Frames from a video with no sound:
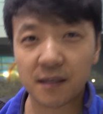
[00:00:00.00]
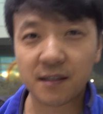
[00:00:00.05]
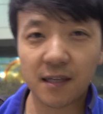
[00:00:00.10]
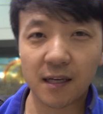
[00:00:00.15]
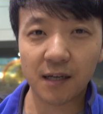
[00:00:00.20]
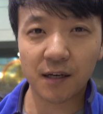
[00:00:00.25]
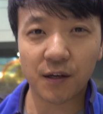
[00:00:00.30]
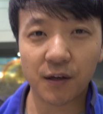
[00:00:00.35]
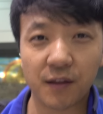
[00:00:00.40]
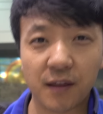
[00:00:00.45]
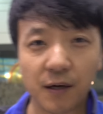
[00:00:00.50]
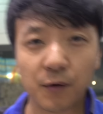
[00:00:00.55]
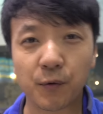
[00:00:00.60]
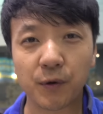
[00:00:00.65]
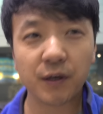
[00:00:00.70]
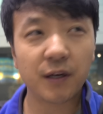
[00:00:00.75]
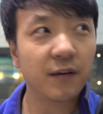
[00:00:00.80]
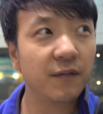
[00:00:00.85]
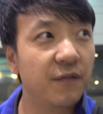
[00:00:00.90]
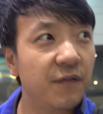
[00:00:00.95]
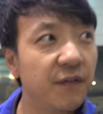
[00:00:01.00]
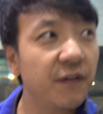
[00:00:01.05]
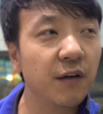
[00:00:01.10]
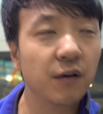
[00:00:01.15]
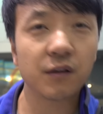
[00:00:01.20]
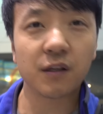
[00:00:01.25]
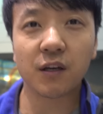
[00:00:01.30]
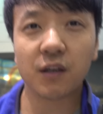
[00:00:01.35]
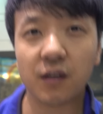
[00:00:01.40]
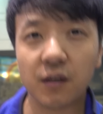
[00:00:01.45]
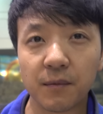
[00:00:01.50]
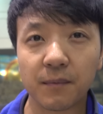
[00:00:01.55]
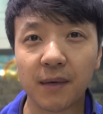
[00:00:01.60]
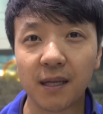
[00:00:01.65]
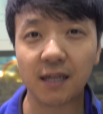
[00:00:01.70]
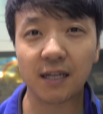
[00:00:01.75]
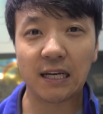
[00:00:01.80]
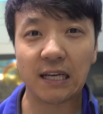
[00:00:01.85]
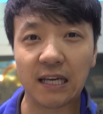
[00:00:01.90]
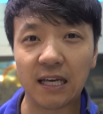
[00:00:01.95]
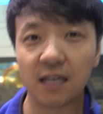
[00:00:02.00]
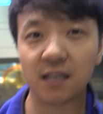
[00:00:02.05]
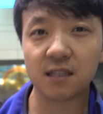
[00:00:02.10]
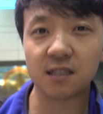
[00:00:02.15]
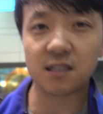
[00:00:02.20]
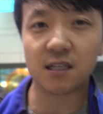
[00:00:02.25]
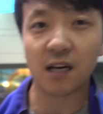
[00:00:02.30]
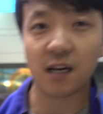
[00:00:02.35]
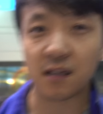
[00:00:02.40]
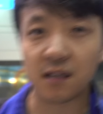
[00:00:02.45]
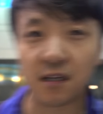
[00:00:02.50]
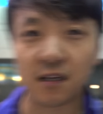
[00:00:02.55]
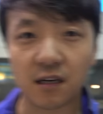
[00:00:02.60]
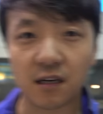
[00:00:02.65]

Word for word: It's not a good thing where you can feel the humidity inside the